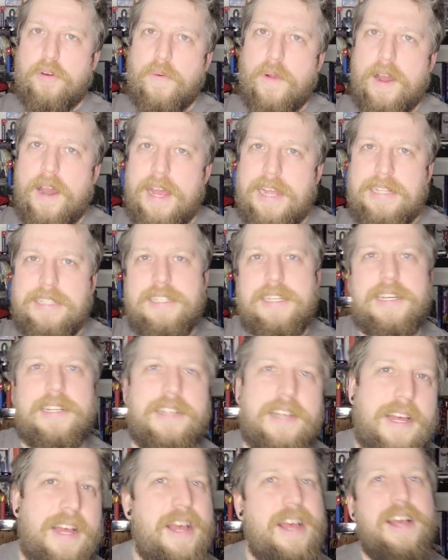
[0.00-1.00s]
book
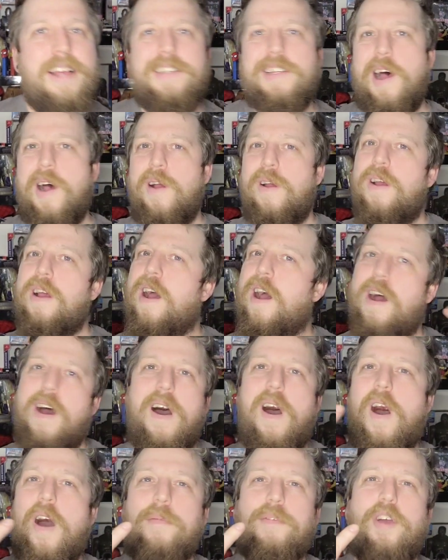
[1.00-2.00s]
related. So,
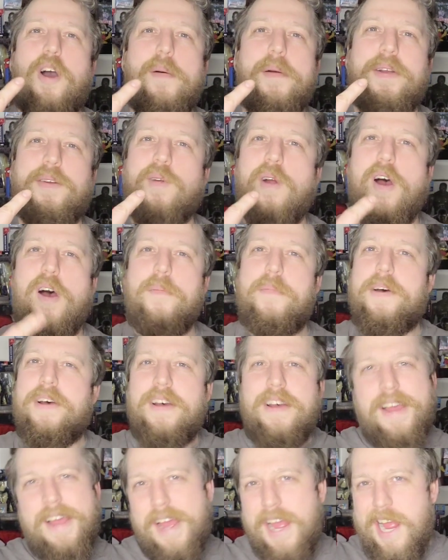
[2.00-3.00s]
I'm Comic Rob,
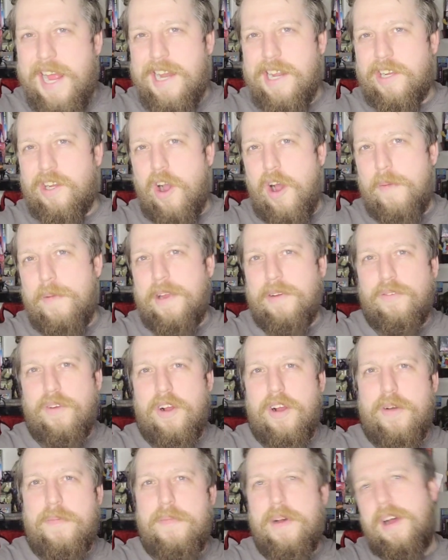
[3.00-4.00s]
in the comic
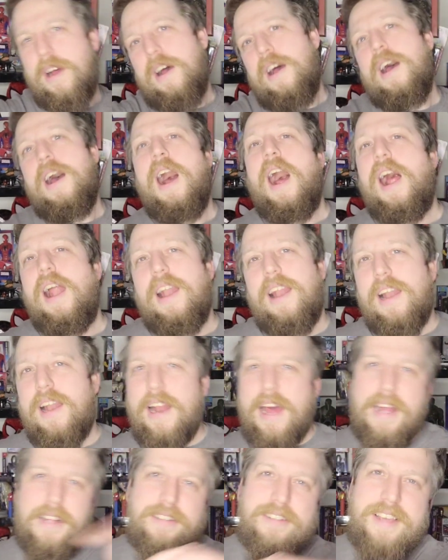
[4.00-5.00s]
room.
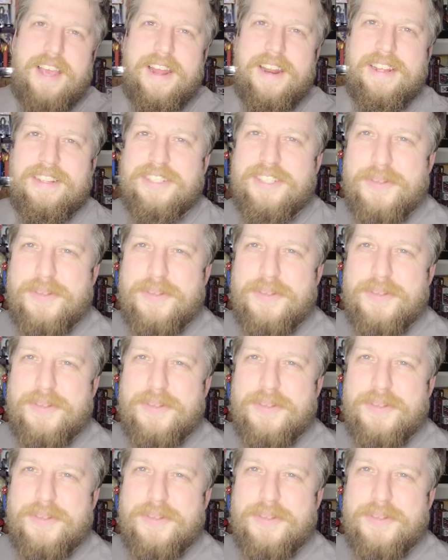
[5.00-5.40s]
Let's get